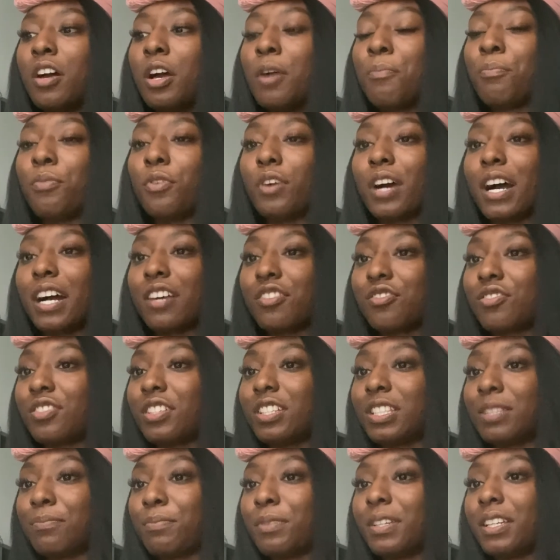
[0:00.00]
but actually
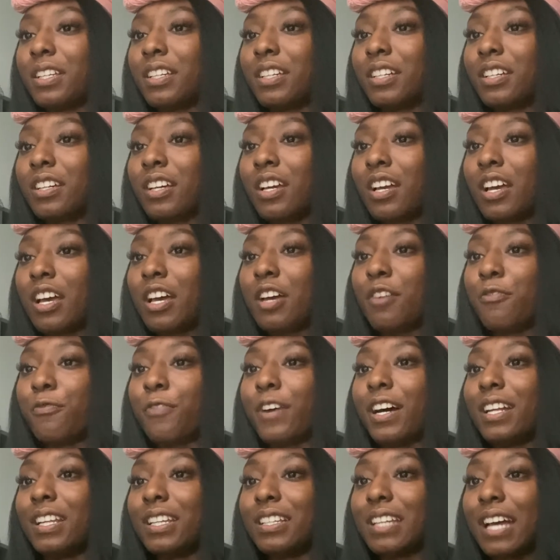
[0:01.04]
as being a
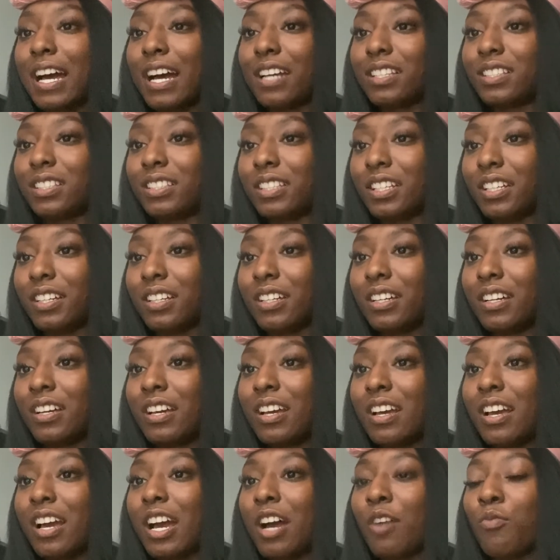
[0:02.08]
valid asset
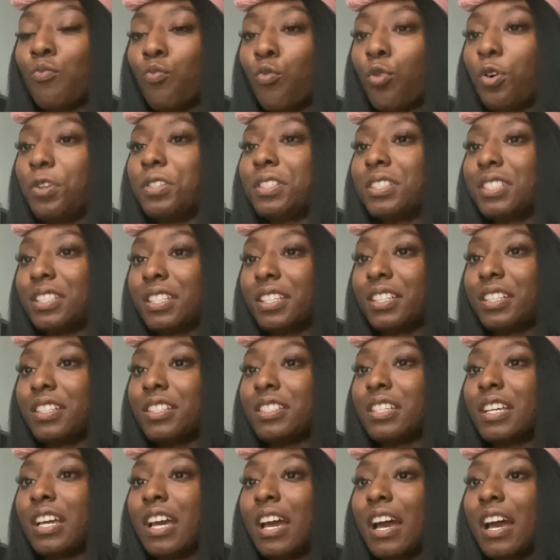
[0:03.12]
and wanted.